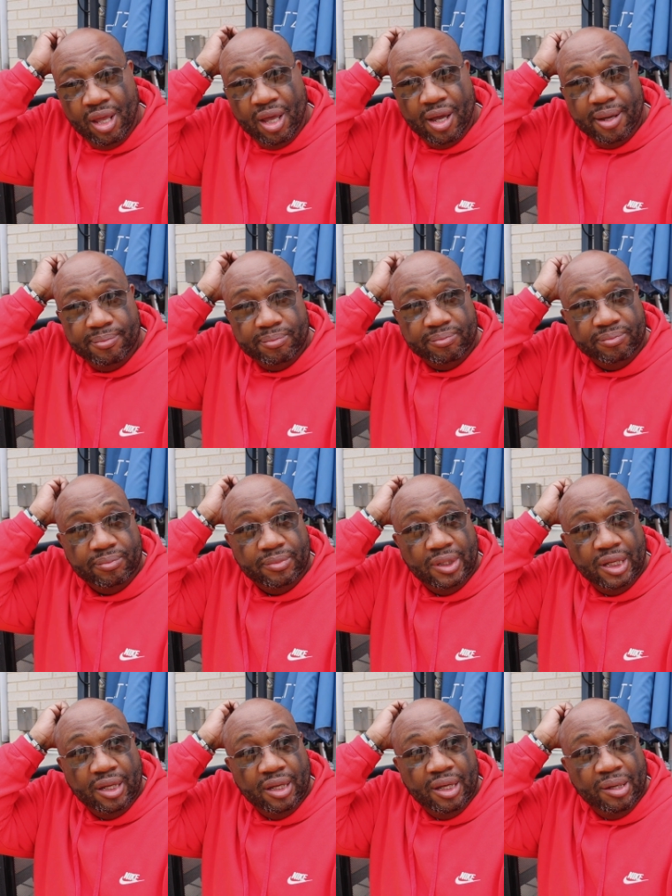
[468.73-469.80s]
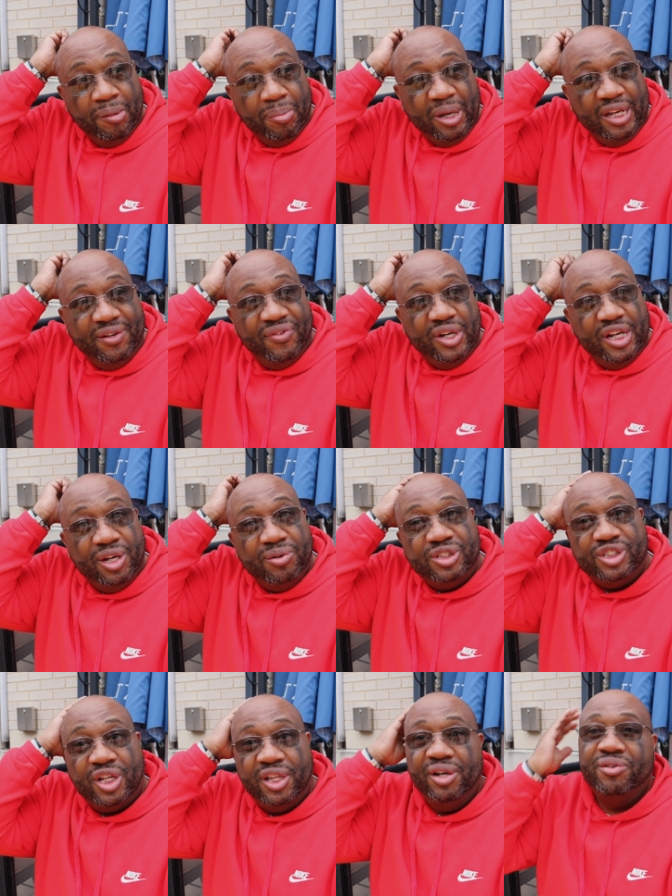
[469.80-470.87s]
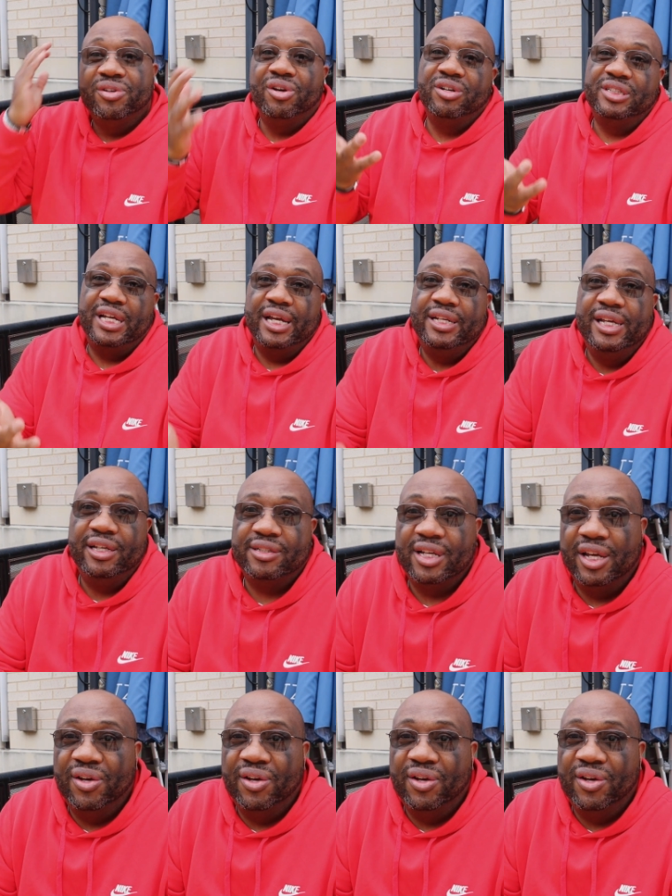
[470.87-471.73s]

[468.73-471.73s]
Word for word: Um, but even here, it's clear there are techniques.